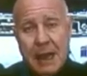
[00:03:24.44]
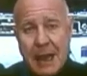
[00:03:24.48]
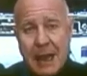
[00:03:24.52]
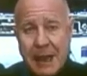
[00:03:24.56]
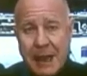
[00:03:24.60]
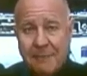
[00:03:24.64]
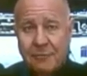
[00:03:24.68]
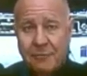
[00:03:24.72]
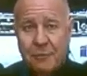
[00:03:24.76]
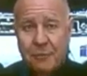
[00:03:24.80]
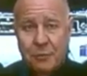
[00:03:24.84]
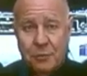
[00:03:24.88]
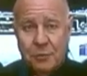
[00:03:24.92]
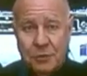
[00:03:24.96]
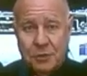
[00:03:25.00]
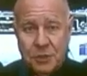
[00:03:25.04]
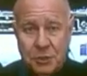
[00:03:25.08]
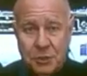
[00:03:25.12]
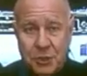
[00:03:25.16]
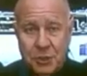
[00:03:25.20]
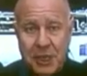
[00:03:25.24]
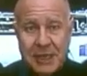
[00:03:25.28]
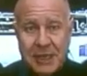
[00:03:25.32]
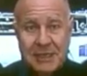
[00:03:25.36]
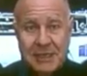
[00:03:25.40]
I have to
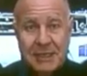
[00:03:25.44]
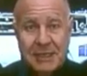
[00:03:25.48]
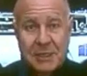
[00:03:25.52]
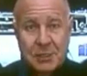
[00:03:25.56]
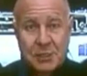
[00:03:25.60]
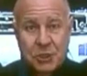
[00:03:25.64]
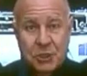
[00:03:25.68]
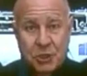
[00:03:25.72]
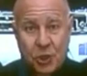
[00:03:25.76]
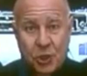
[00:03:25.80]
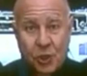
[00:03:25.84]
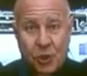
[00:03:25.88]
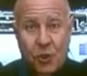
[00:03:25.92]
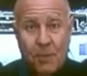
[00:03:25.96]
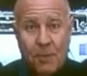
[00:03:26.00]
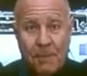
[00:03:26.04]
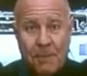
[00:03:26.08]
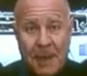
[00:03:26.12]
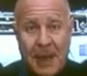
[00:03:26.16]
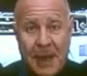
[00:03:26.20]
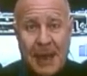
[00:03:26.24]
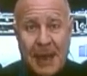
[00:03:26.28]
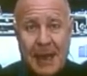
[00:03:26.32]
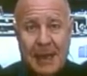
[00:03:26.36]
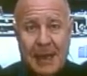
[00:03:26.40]
stress,
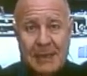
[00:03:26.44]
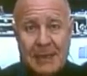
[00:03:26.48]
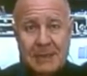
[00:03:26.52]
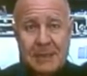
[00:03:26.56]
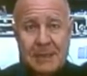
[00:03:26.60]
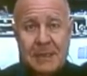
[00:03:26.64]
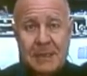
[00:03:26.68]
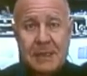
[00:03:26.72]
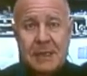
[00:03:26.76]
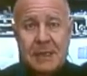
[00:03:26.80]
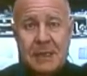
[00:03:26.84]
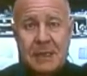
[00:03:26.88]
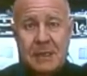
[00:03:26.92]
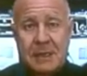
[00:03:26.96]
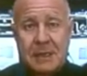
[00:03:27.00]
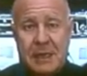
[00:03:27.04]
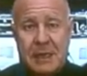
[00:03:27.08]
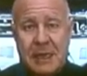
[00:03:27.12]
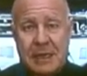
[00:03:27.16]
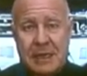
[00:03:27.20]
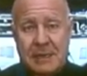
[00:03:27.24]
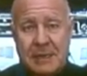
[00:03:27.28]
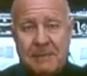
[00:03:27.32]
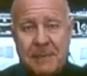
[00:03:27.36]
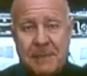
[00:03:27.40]
so bad,
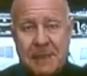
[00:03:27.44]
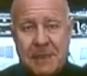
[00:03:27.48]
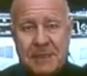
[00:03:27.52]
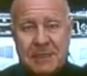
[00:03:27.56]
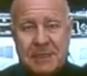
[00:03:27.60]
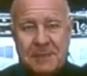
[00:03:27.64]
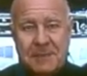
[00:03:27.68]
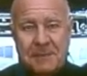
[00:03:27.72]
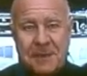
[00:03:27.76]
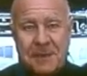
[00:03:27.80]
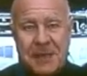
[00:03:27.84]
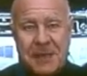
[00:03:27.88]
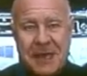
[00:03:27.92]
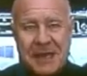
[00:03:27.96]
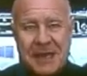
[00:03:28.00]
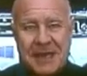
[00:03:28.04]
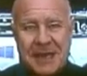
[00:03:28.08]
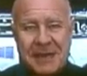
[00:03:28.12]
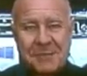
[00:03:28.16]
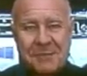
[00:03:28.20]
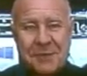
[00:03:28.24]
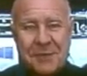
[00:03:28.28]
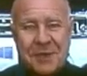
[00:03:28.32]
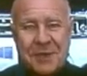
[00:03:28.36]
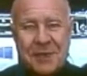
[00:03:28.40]
that Mr.
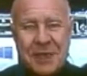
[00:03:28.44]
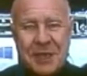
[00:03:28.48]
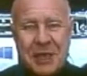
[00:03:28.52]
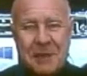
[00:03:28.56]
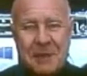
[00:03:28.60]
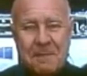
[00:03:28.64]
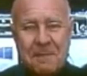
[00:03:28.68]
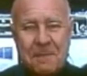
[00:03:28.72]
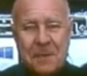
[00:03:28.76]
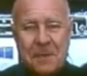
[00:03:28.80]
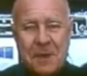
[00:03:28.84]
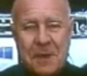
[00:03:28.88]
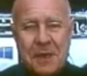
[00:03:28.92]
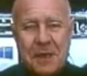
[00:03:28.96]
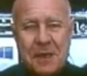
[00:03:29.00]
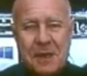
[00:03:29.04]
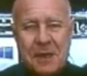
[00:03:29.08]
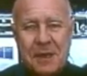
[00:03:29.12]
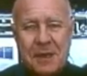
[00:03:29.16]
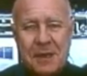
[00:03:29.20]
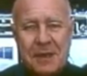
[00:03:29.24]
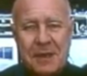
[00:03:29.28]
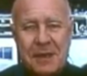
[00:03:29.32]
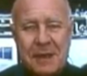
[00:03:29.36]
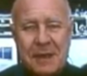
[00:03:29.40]
Bernanke will keep
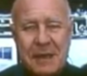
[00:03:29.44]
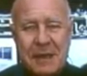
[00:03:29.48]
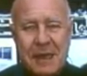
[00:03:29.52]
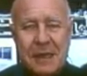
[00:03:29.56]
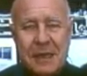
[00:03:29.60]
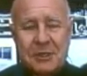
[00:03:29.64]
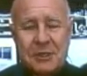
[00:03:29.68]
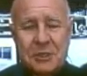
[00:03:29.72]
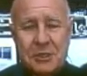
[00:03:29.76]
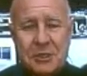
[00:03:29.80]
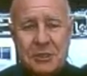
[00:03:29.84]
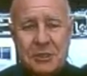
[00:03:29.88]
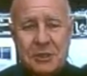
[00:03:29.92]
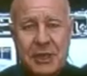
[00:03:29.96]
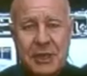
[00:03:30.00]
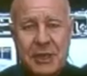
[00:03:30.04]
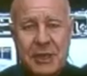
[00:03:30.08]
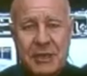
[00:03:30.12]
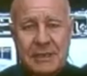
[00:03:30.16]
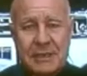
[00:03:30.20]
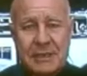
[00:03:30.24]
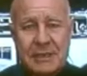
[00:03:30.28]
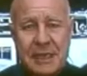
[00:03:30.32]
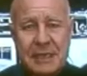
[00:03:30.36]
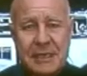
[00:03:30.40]
interest
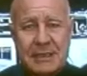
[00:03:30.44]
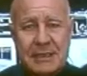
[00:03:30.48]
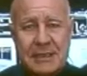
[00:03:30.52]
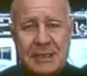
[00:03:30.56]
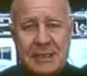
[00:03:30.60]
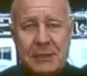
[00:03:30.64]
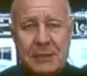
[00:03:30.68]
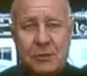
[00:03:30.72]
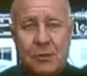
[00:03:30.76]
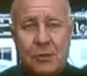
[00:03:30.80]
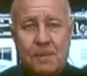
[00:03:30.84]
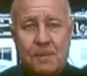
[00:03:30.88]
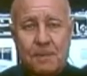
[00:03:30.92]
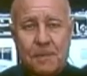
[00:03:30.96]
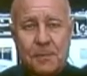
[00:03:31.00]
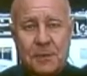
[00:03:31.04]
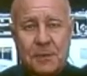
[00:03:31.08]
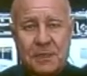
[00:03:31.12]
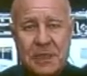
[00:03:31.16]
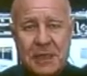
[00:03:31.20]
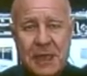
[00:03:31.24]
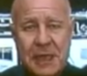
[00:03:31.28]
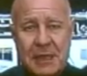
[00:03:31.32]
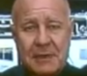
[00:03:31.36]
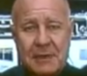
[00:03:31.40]
rates at
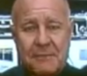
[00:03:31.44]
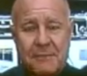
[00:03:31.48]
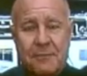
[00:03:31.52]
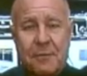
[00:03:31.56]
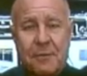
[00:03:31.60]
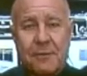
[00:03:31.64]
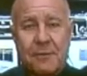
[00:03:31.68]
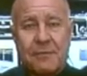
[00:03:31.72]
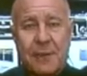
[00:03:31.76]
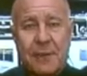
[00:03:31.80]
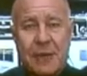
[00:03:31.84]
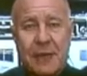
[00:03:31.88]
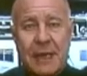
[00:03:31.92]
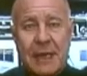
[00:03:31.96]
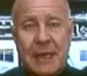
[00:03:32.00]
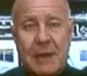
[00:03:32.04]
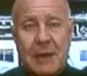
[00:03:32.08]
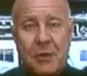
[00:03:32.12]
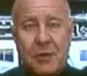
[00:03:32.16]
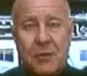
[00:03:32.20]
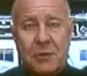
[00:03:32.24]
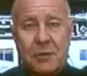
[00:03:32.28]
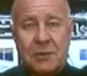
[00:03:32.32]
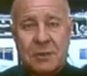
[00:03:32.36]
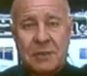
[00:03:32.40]
0% for a
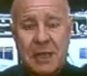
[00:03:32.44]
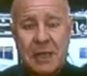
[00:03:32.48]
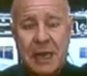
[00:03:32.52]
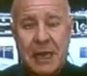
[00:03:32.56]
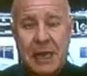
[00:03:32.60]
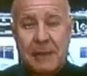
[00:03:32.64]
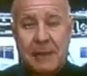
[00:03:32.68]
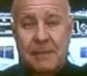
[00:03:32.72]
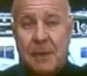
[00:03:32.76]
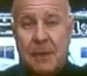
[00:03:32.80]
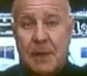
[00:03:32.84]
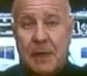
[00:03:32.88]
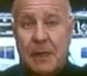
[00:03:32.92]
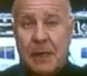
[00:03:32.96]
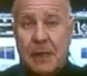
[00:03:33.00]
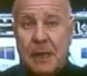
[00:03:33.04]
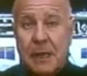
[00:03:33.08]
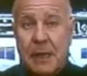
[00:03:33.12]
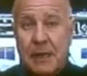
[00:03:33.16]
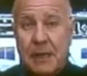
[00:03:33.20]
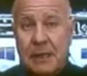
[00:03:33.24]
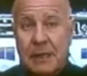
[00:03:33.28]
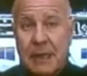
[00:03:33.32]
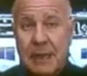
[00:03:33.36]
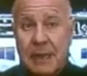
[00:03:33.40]
very long time,
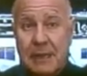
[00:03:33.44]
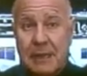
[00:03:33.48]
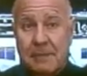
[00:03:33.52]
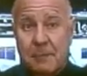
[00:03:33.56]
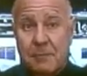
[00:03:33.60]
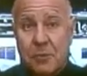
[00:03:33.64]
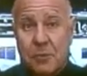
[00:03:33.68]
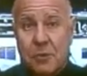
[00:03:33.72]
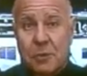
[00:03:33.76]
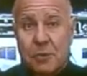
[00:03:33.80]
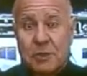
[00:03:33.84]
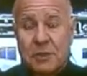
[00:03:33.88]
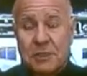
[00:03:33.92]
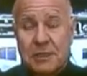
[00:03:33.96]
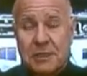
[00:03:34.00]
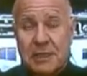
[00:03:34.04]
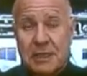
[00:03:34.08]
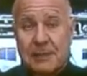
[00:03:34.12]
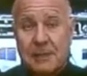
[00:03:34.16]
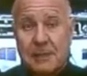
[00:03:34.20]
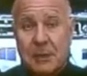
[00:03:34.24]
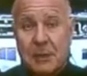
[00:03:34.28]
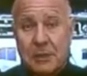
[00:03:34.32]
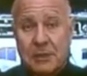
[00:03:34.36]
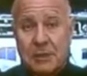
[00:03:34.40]
and that more
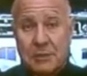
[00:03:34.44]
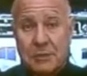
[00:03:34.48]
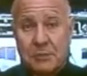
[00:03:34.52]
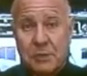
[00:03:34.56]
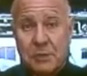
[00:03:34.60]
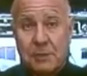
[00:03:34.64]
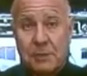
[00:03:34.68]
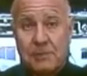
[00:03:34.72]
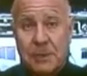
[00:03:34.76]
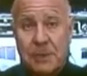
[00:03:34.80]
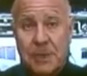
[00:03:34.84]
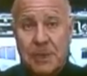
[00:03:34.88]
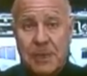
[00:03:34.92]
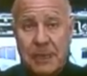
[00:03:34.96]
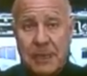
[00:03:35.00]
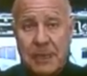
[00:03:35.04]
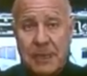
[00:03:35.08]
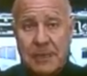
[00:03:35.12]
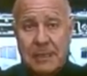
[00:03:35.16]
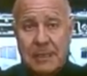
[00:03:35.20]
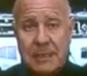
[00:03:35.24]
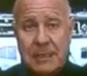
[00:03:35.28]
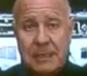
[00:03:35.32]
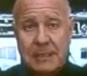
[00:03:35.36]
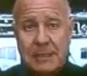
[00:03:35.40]
stimulus will be
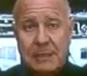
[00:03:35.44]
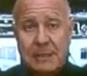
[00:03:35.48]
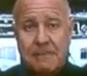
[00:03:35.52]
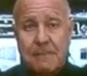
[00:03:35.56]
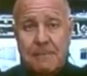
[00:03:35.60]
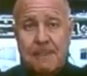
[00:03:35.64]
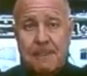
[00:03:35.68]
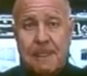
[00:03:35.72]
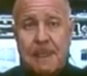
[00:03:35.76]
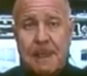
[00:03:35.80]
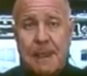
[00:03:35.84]
needed.